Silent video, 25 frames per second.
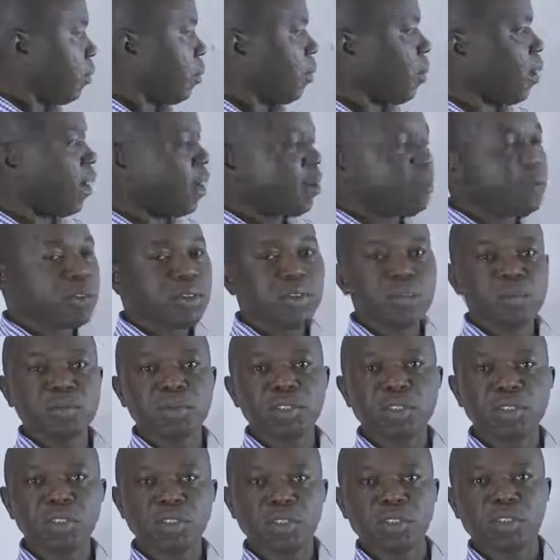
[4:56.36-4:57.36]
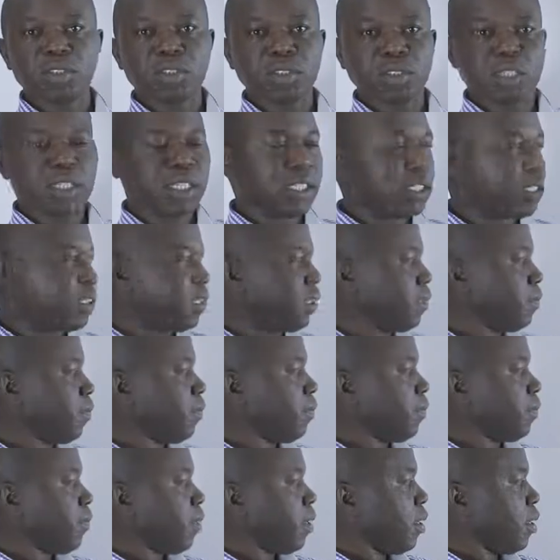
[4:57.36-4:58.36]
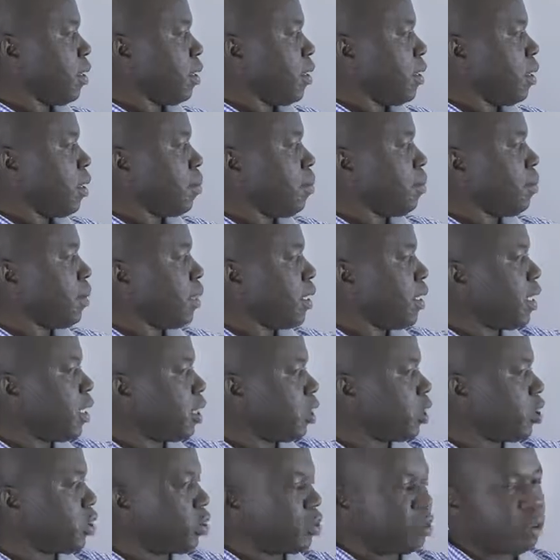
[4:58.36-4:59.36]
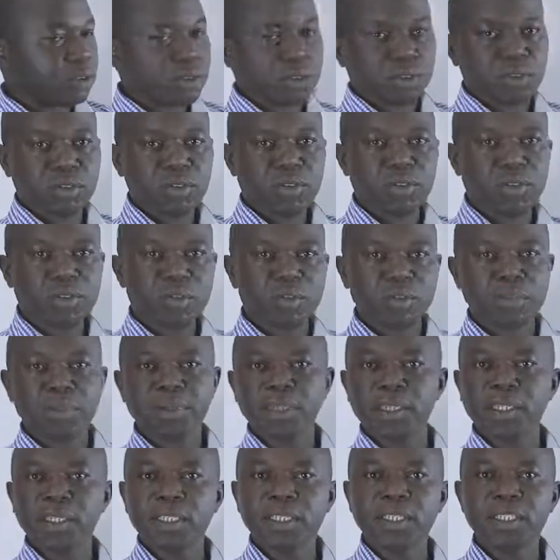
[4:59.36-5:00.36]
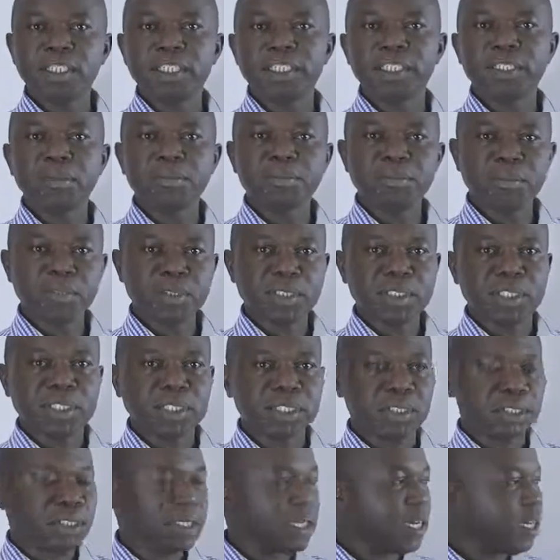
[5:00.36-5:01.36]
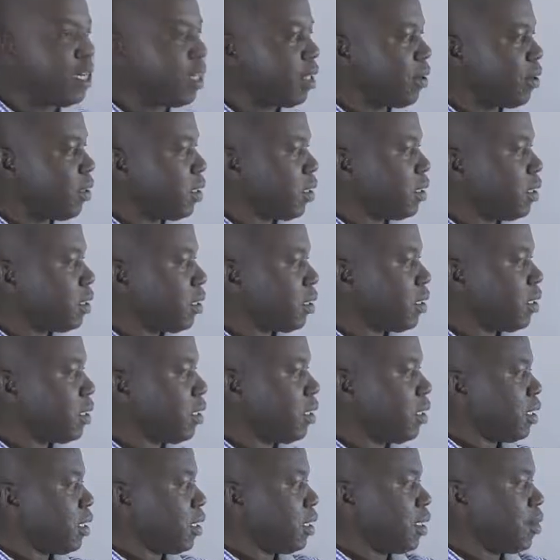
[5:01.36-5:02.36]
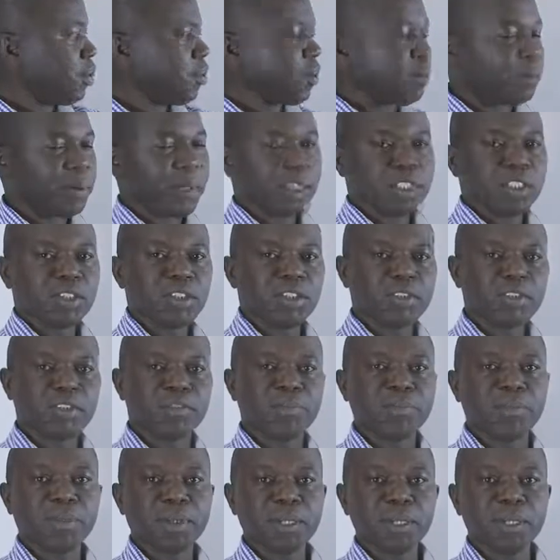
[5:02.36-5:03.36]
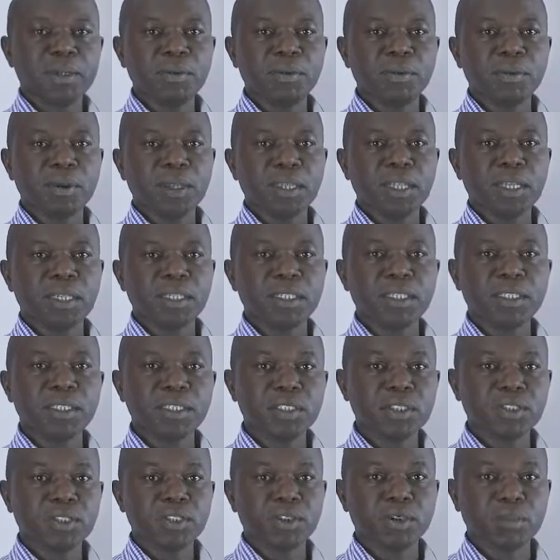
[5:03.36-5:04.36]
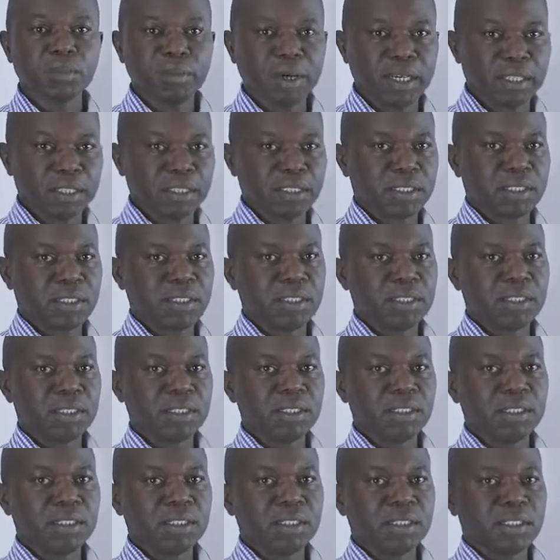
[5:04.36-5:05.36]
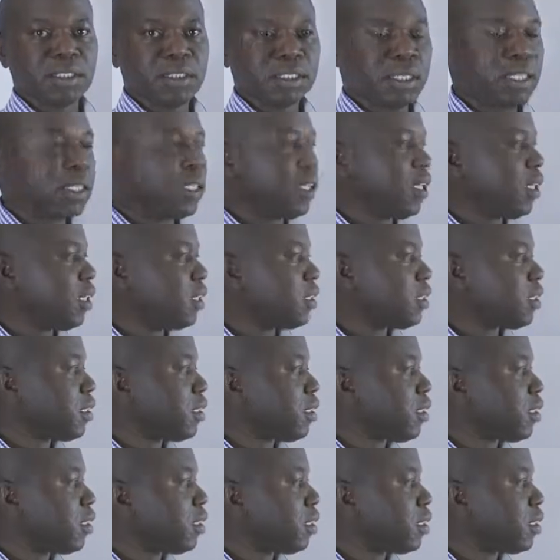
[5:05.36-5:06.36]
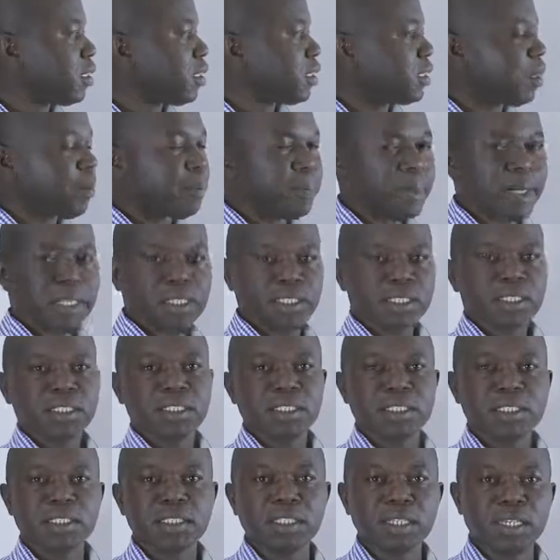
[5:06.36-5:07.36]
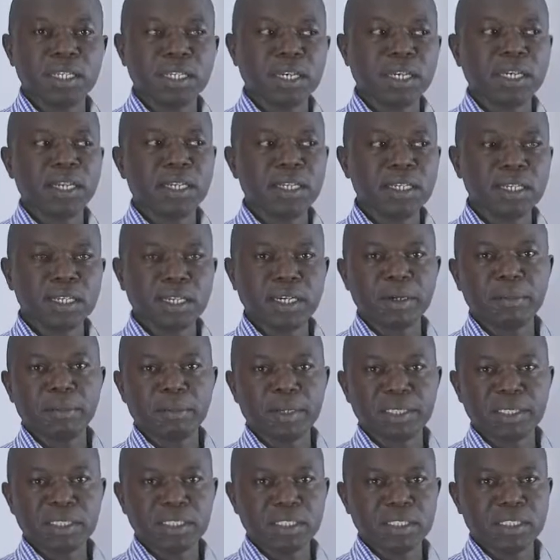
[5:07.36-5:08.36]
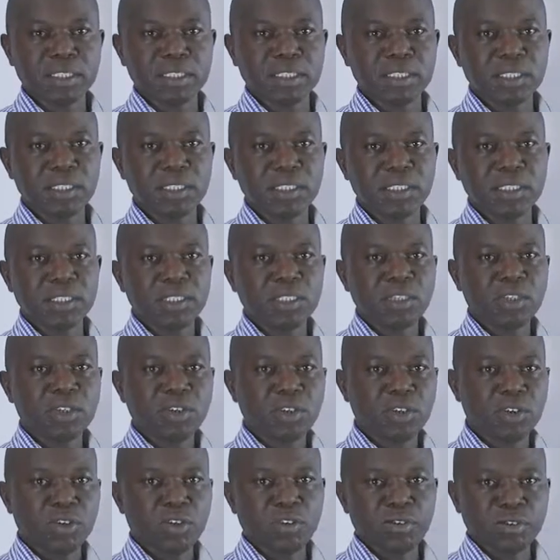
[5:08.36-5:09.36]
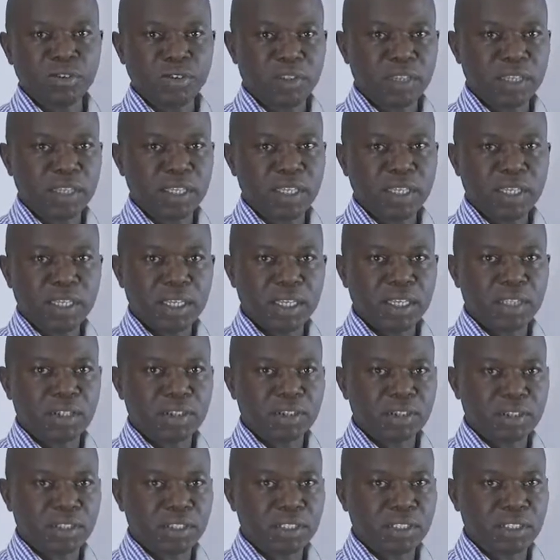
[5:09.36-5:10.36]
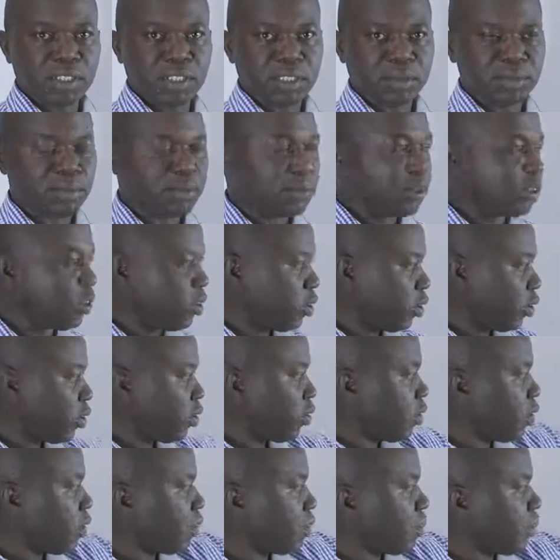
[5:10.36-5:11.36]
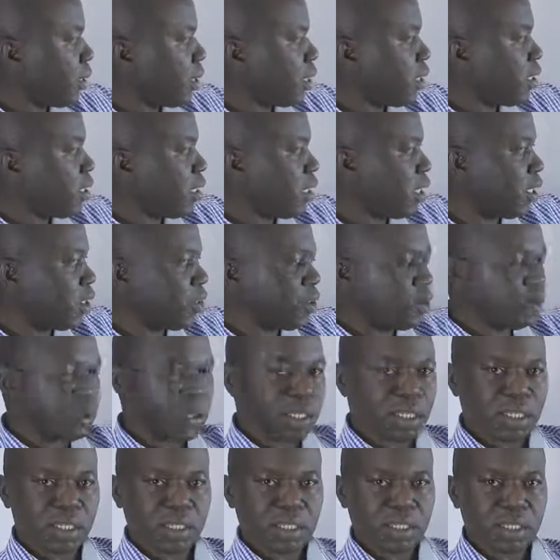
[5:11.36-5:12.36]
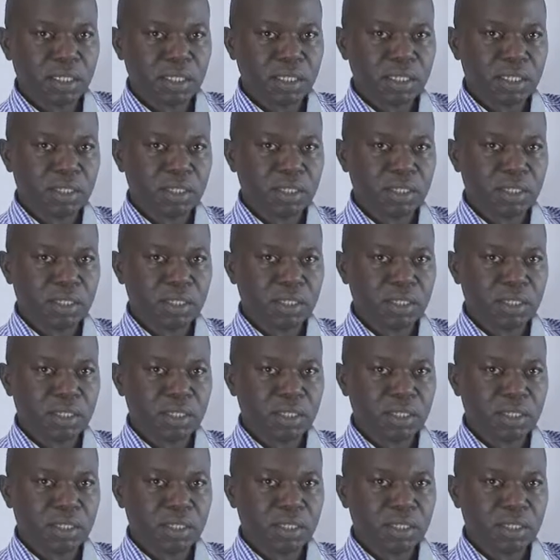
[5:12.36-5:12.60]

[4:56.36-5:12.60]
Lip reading: we were able to mention that predation on prey is important. Otherwise, the population of prey will increase so much so that it surpasses the carrying capacity of the ecosystem. So the predator usually